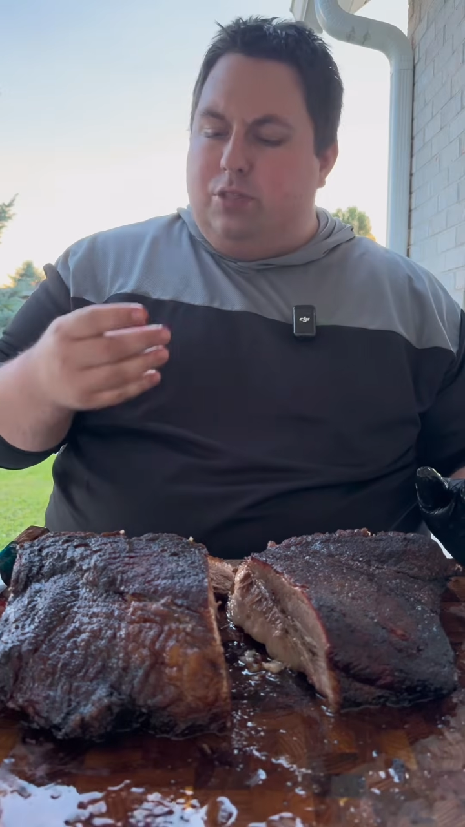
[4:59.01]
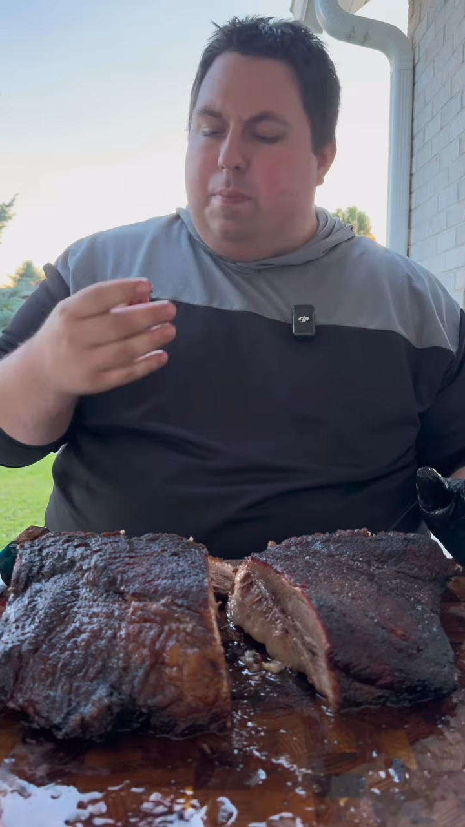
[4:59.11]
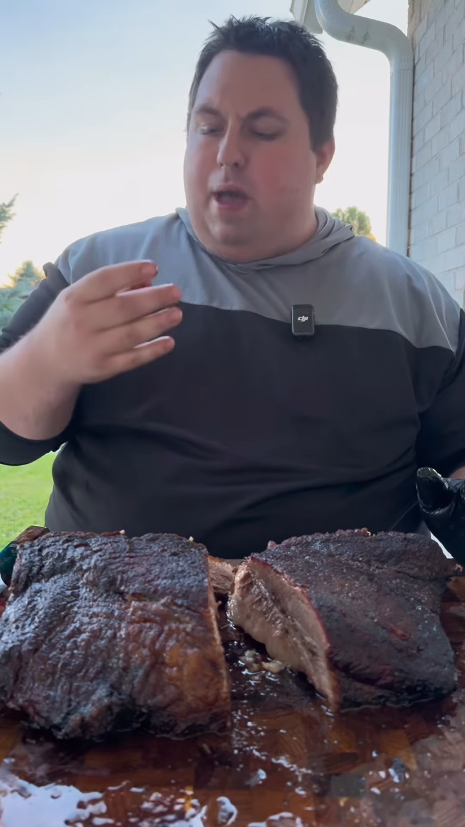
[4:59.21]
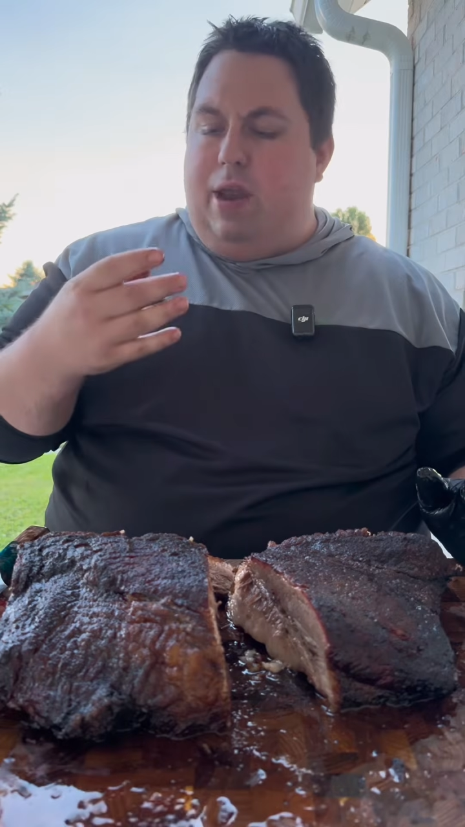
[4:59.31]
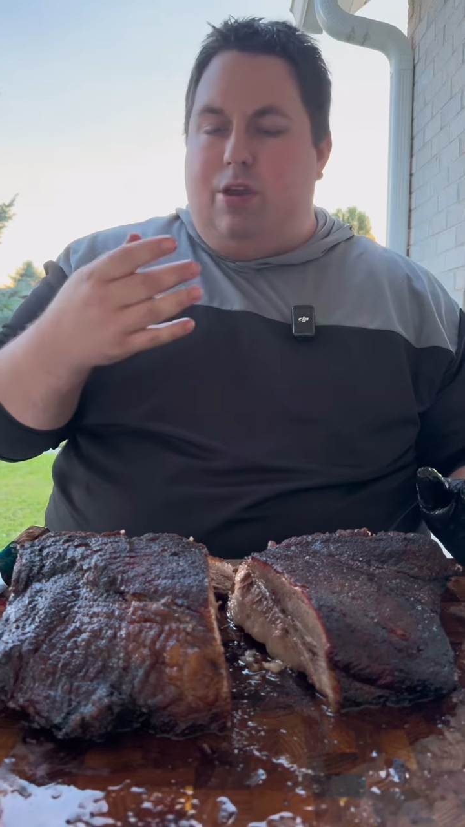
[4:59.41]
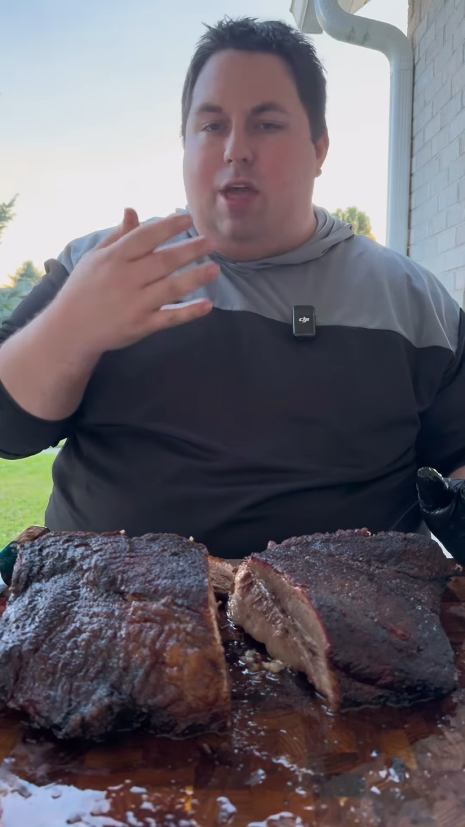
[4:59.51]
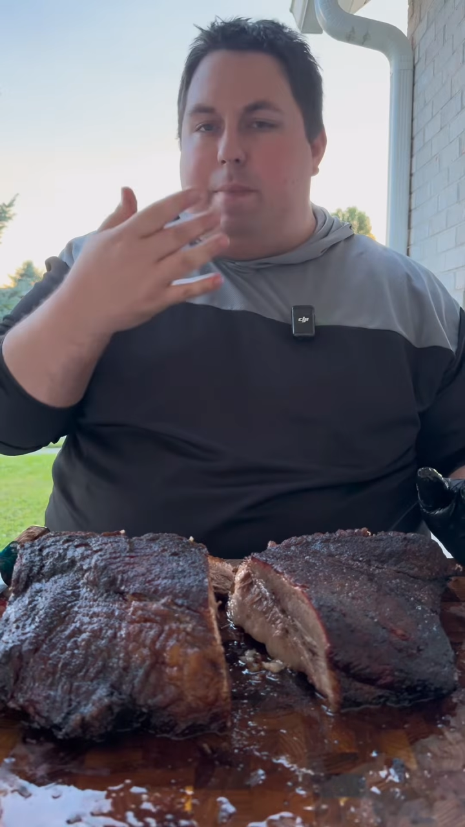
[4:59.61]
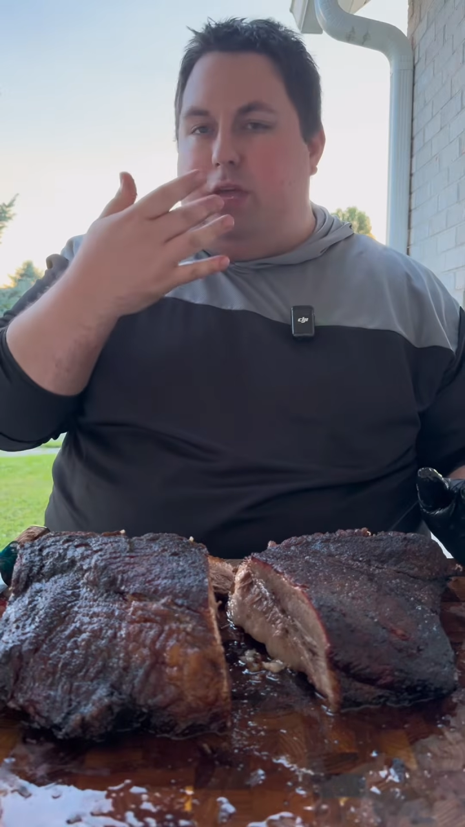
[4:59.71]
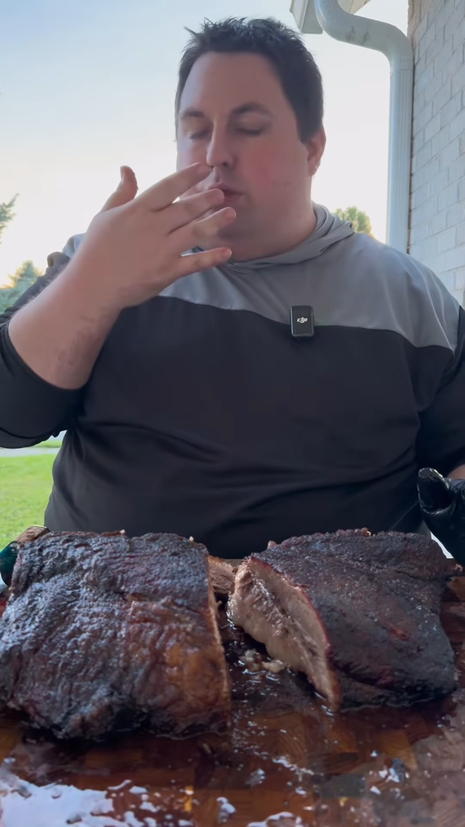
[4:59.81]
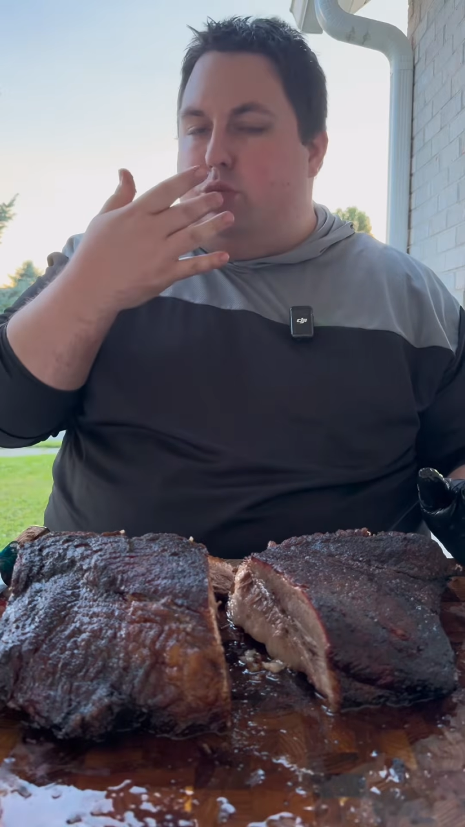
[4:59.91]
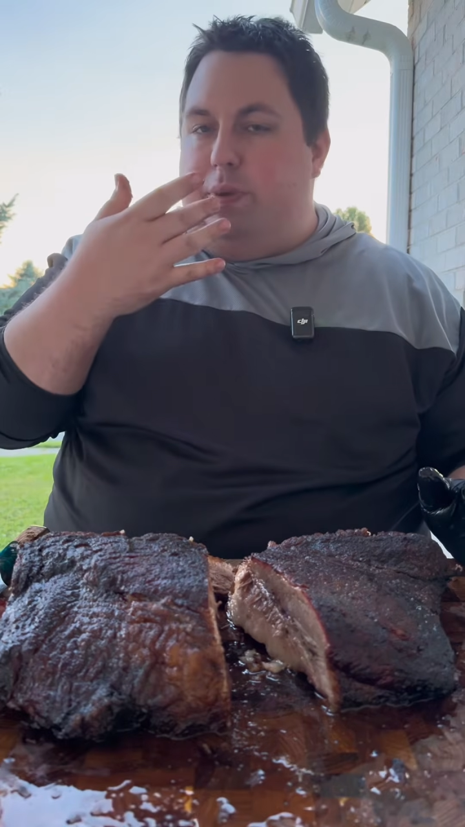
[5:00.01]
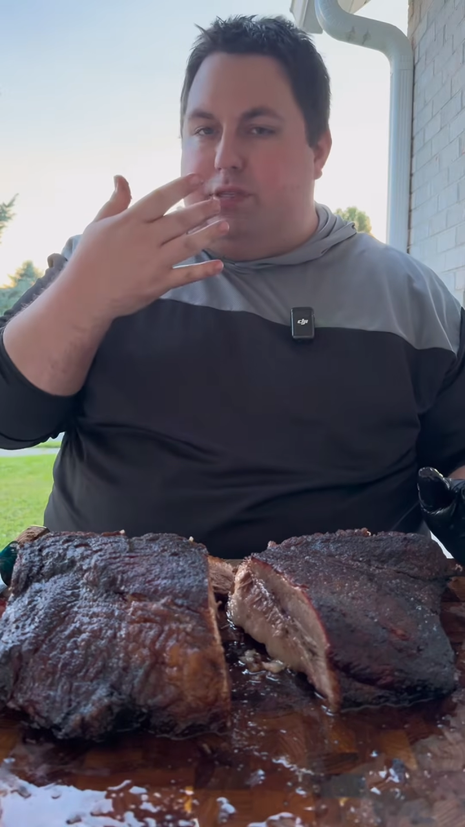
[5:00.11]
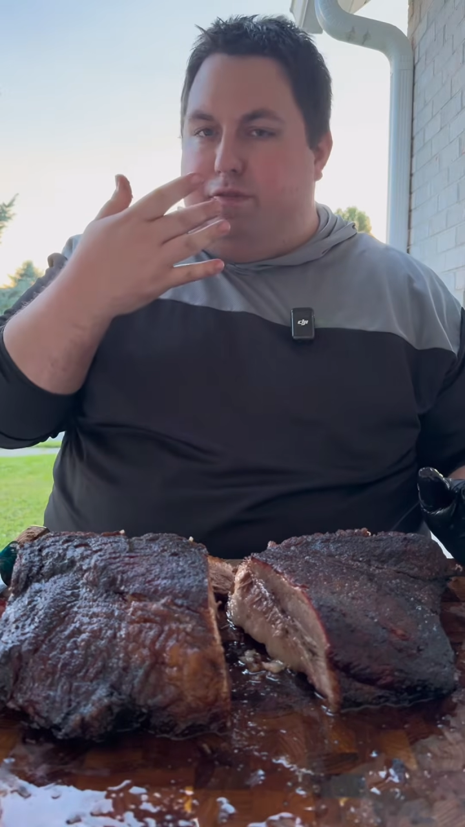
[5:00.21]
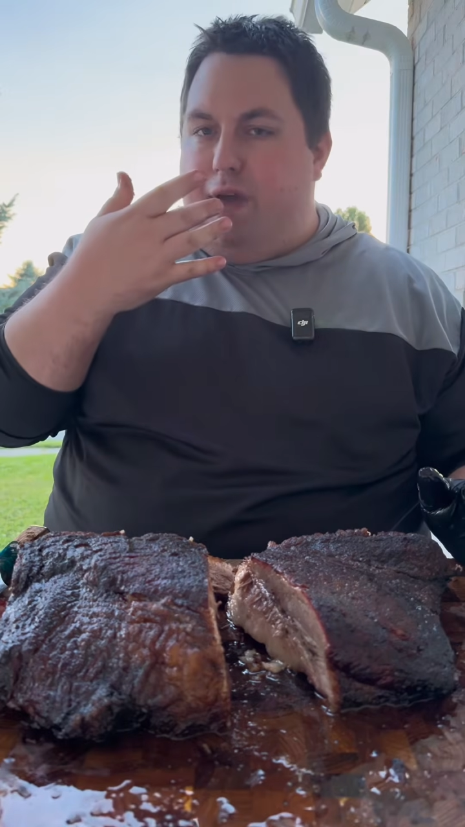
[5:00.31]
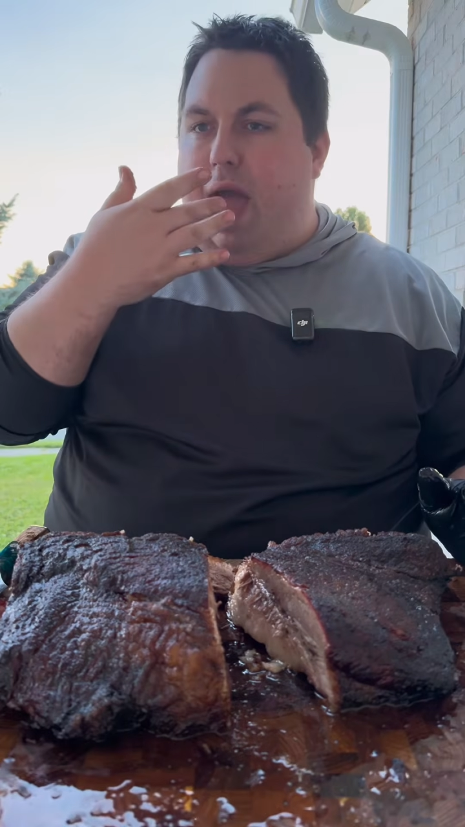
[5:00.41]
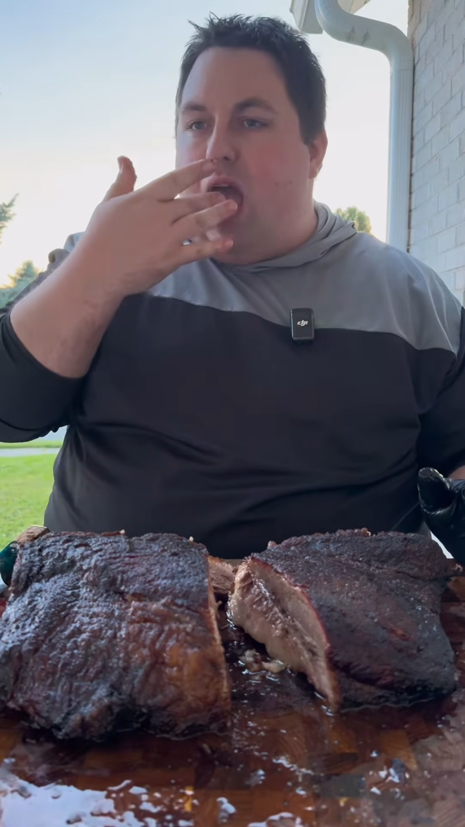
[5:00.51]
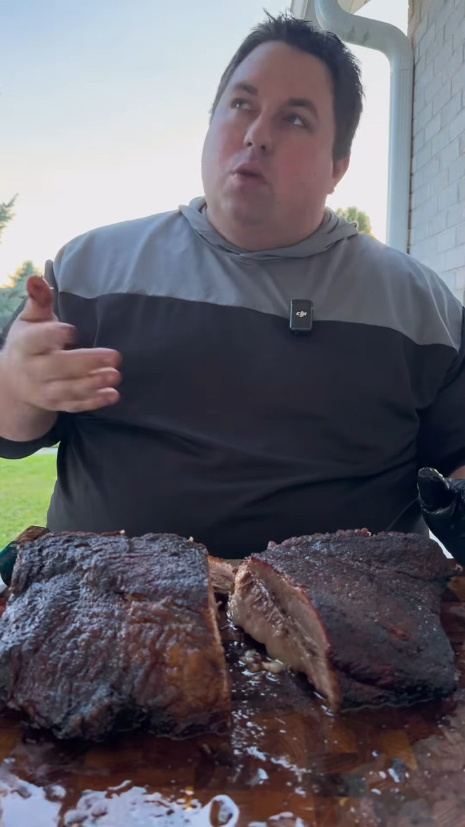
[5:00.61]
to bite into that big, huge piece of fat.